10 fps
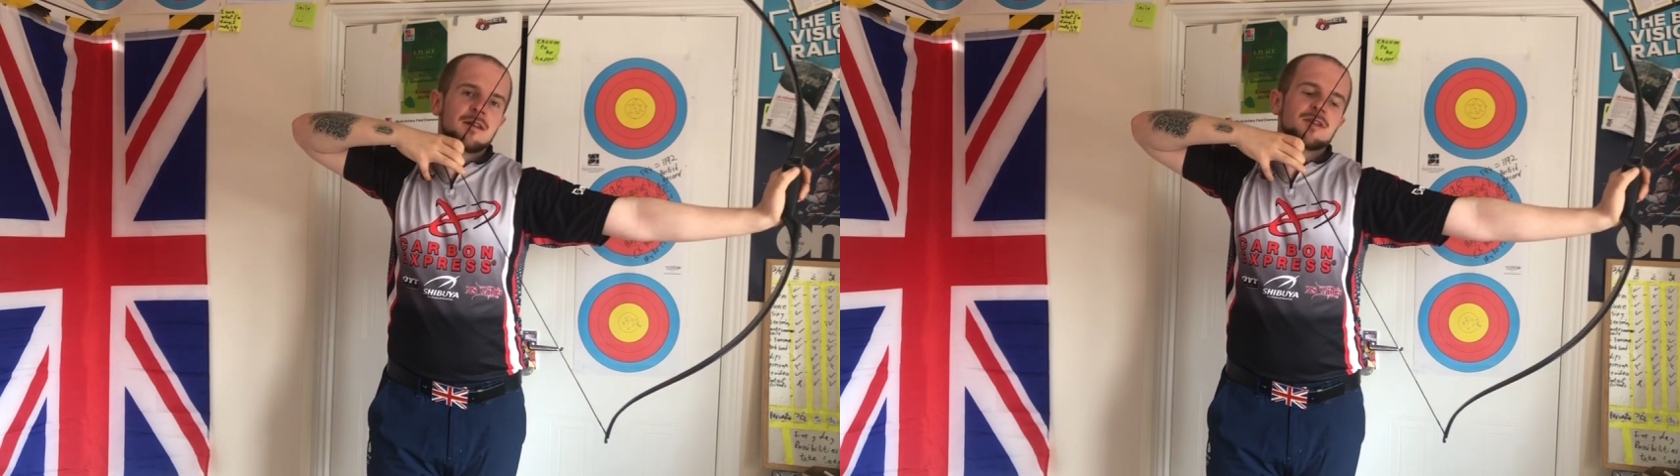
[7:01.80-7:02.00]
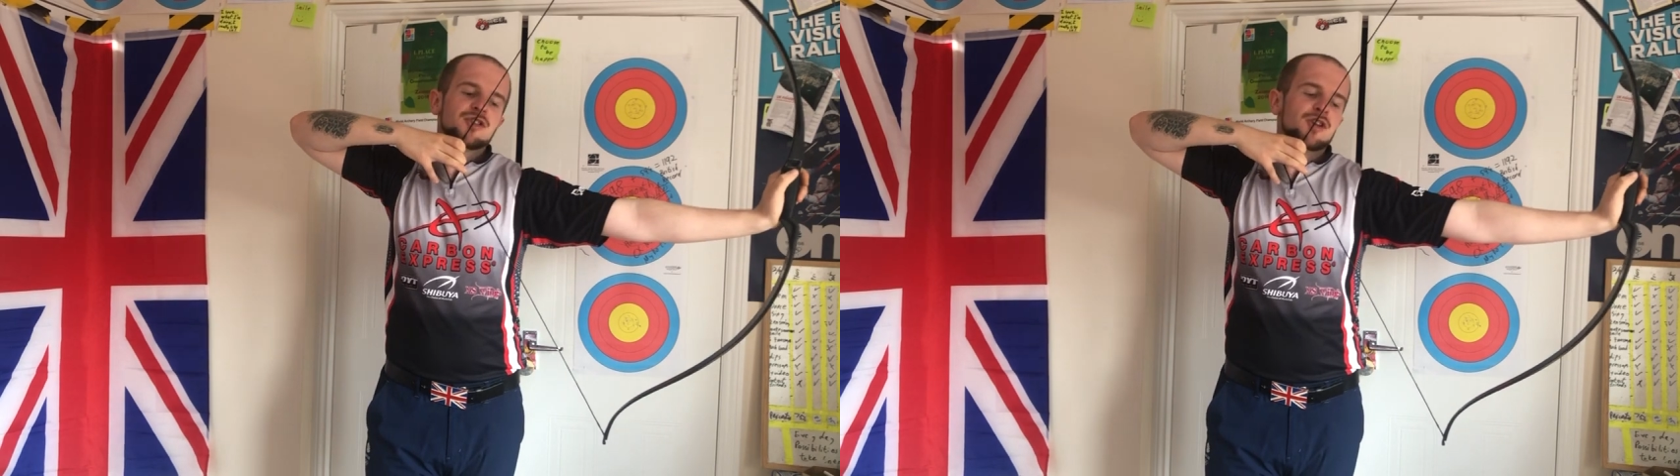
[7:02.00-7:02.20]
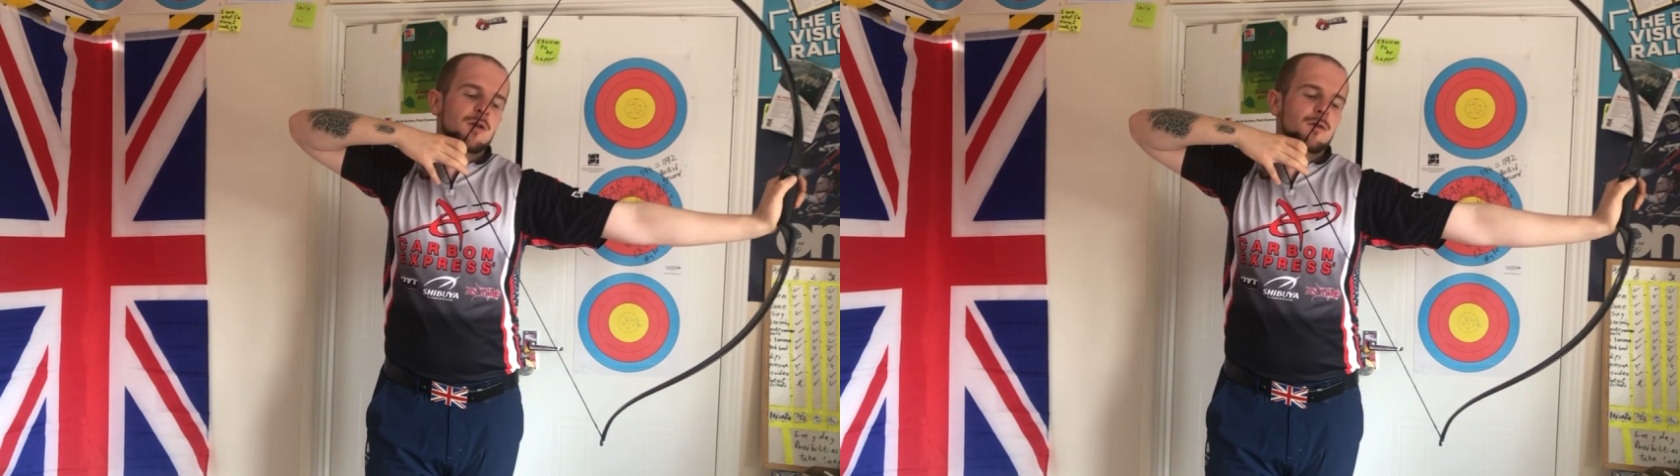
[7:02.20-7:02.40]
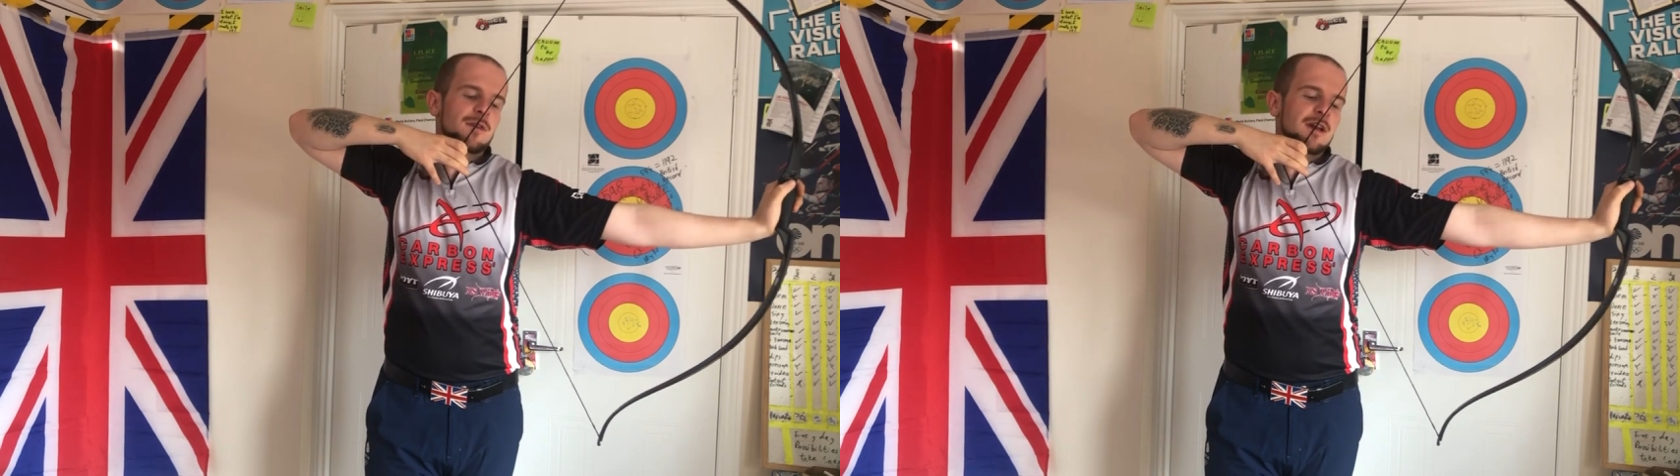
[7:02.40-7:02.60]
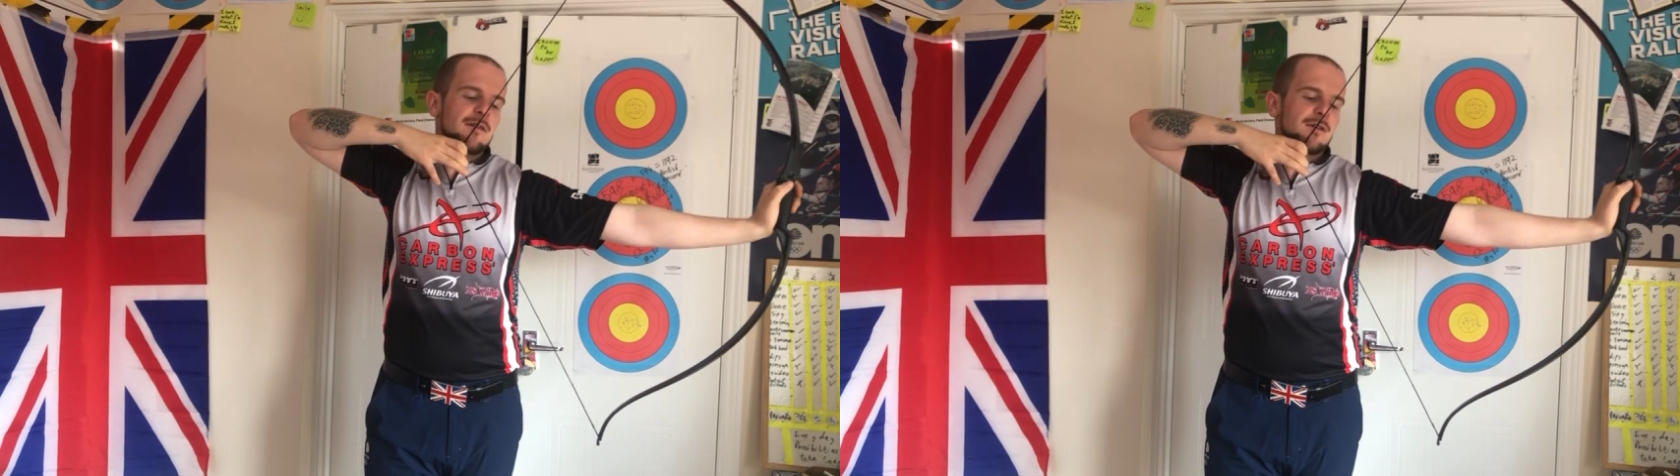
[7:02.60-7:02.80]
show
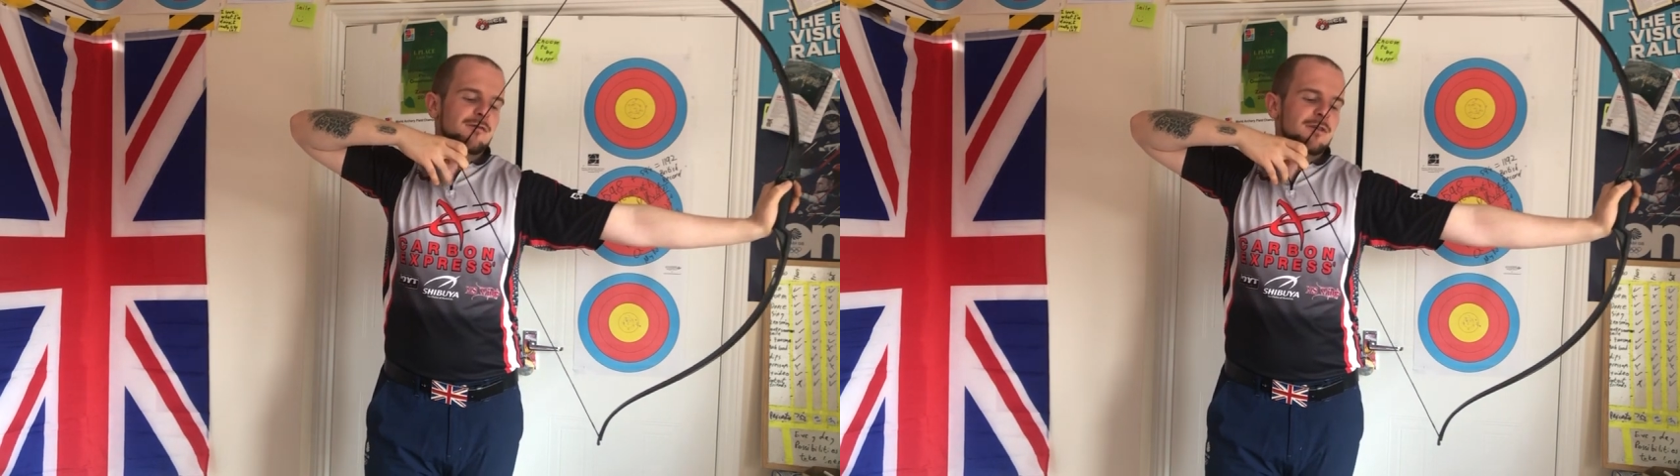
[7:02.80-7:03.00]
the level of